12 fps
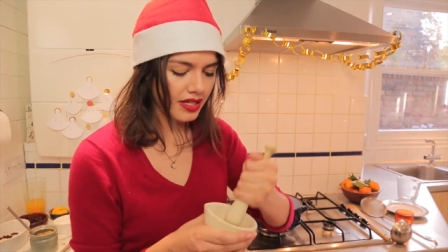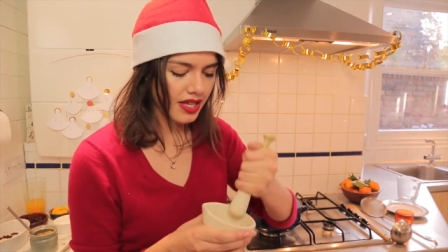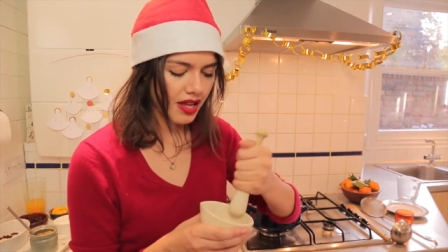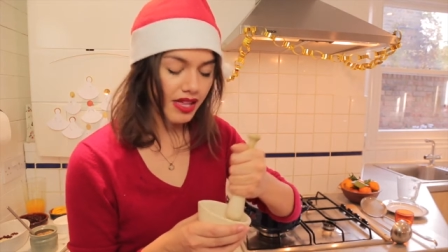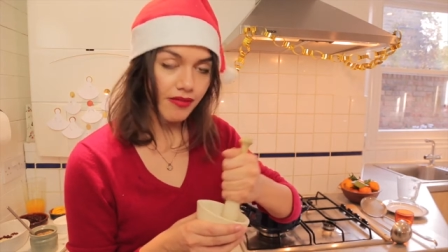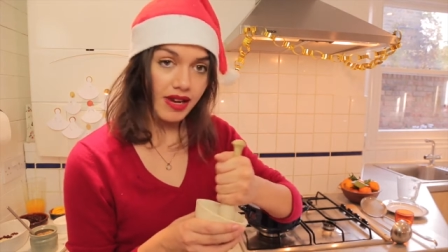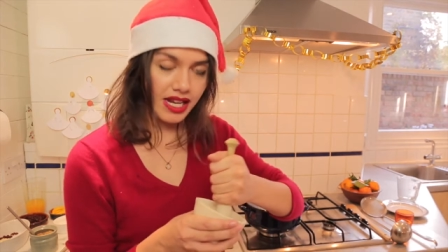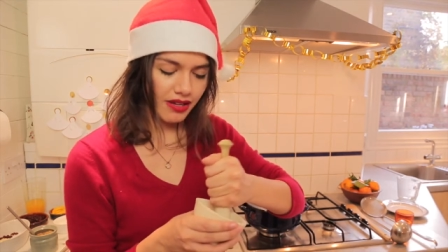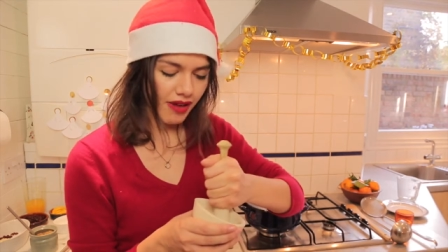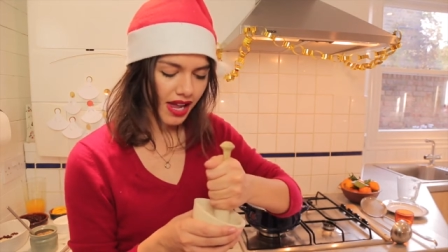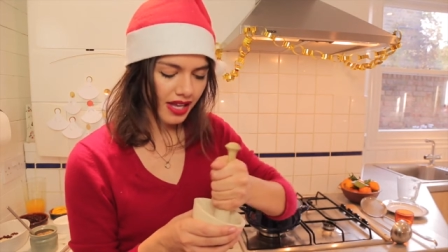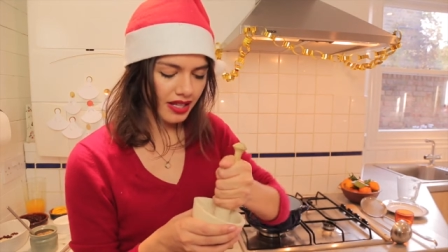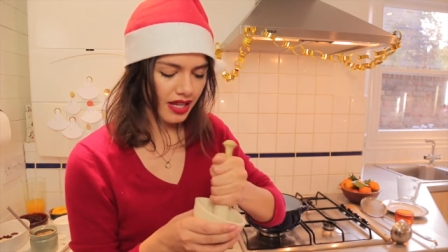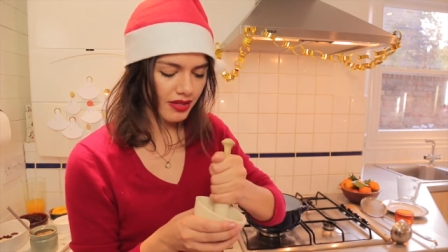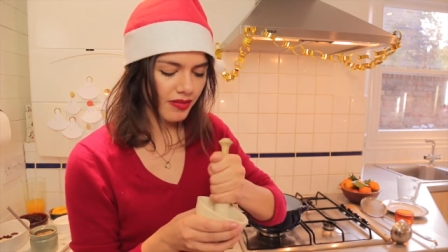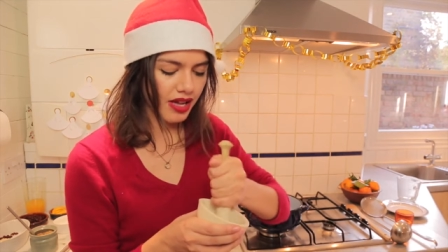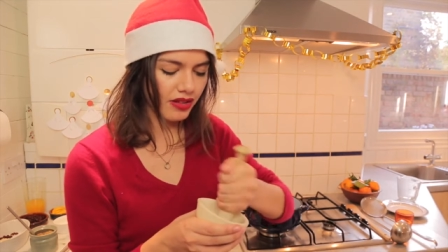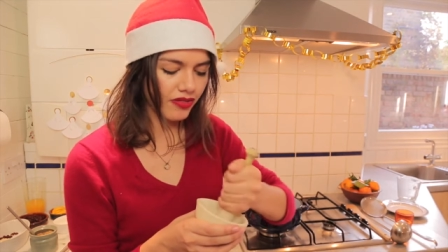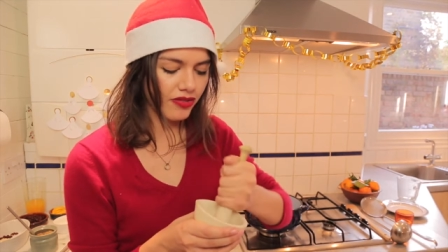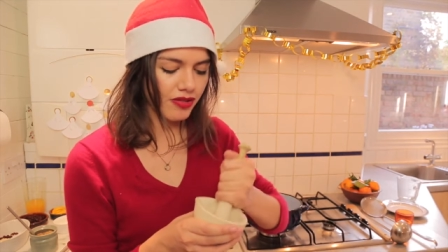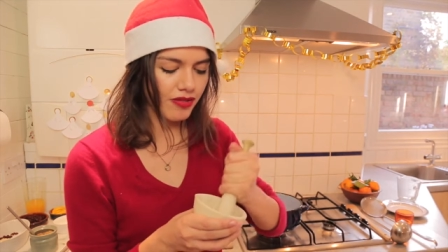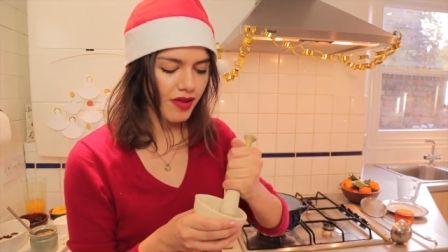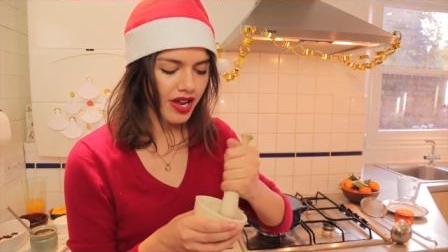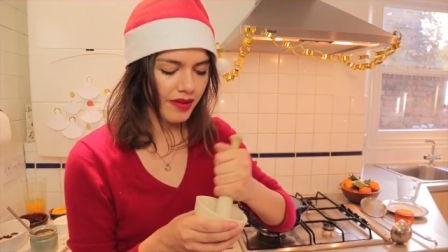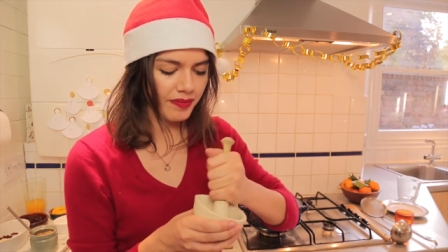So they're really great as well for